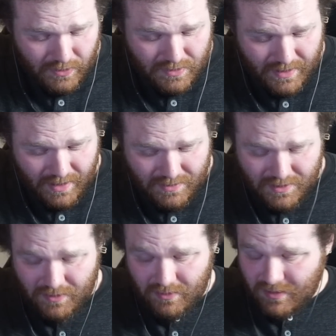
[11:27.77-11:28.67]
down
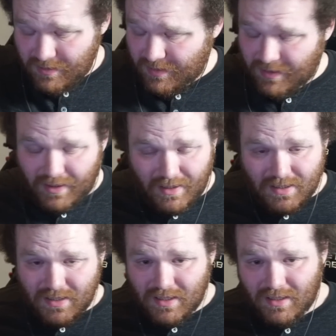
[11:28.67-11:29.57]
to is
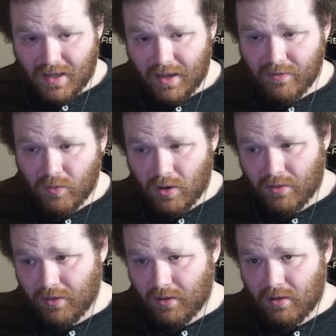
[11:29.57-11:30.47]
the knife worth
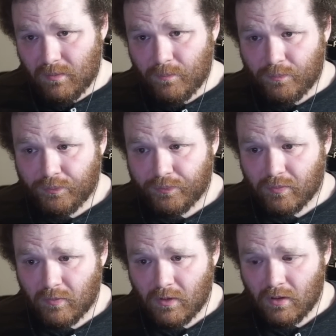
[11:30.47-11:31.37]
it?
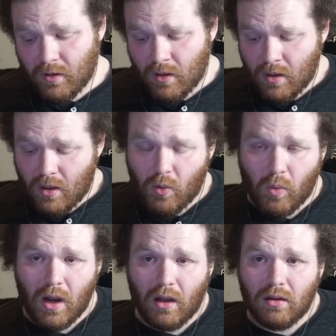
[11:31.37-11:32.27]

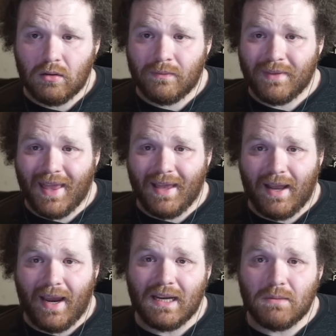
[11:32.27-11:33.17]
Well, at
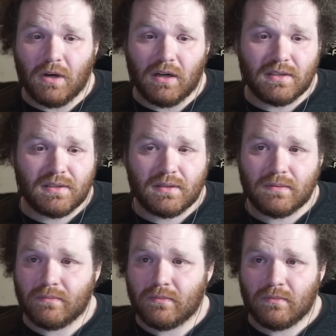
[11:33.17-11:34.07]
$80,
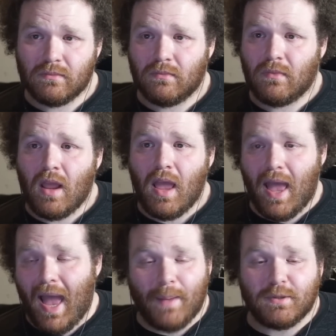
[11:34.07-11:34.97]

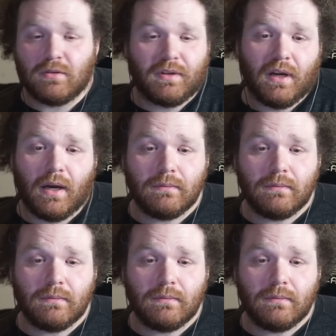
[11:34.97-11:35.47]
absolutely not.